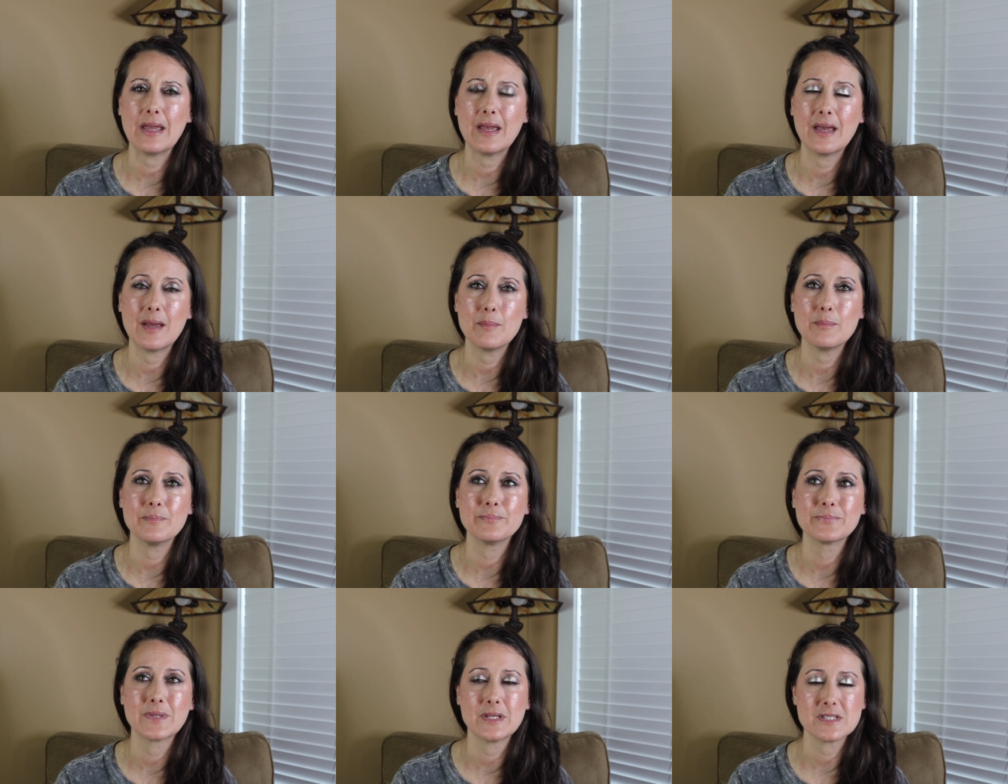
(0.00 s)

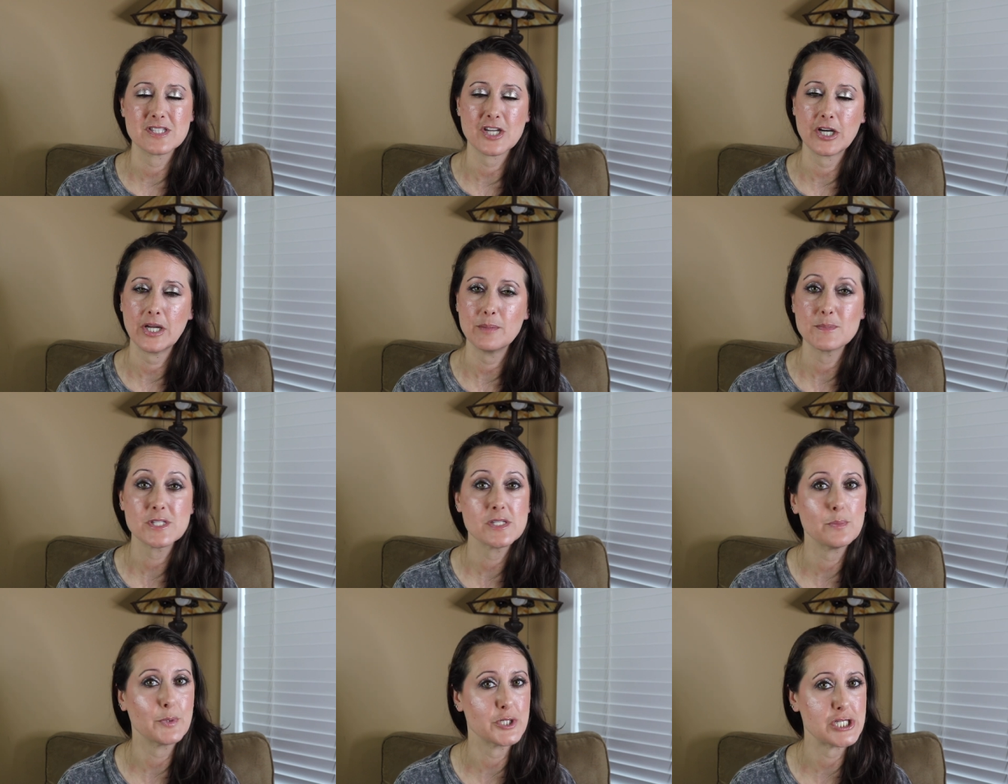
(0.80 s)
um, sorry, I'm
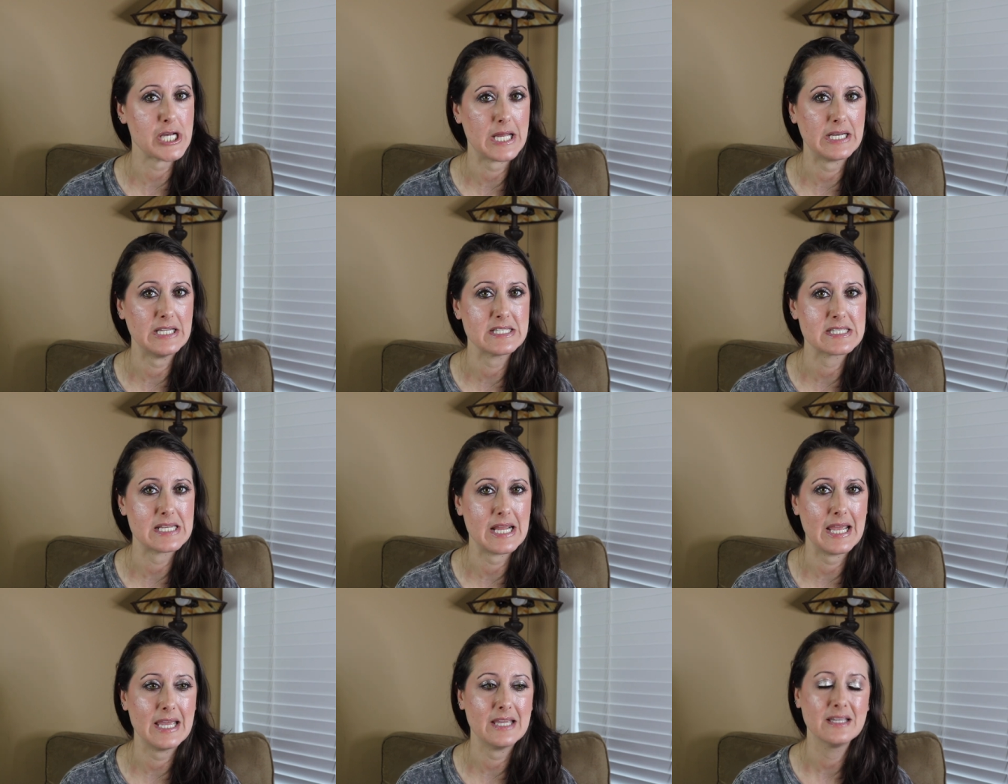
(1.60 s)
super chatty
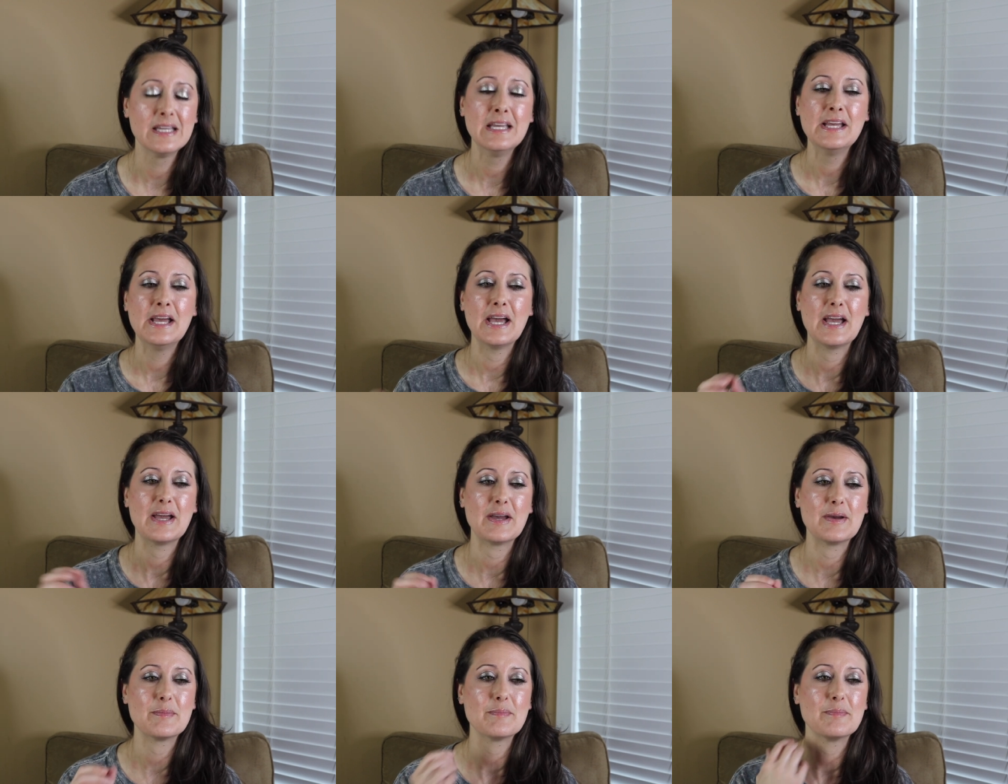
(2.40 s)
today.
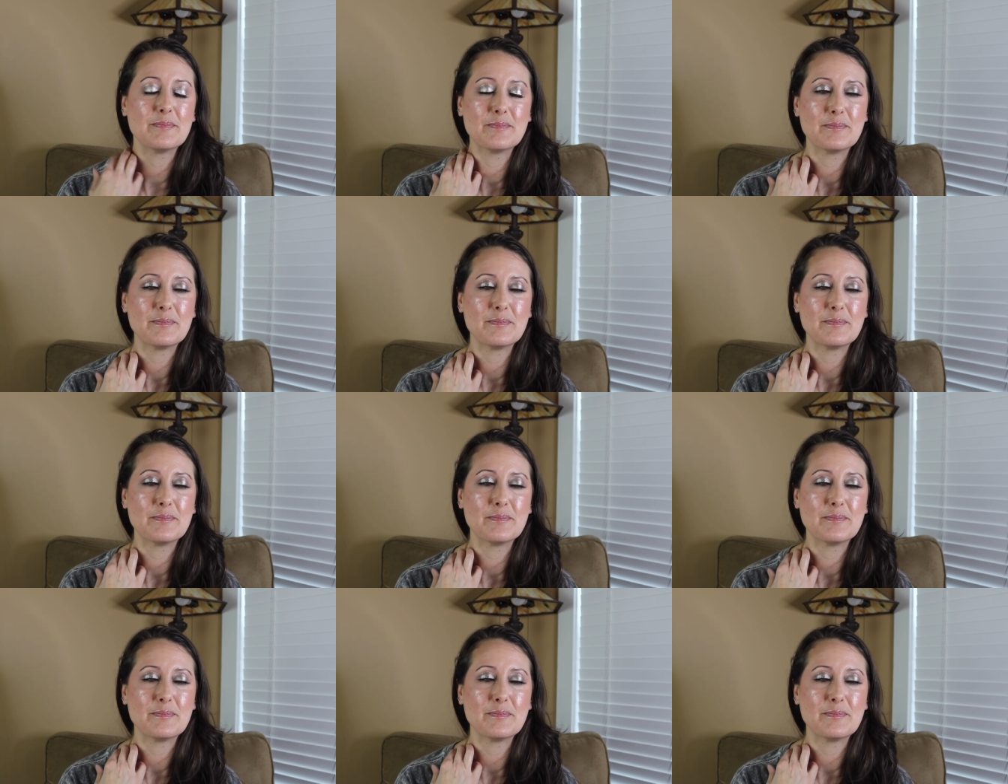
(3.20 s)
Um,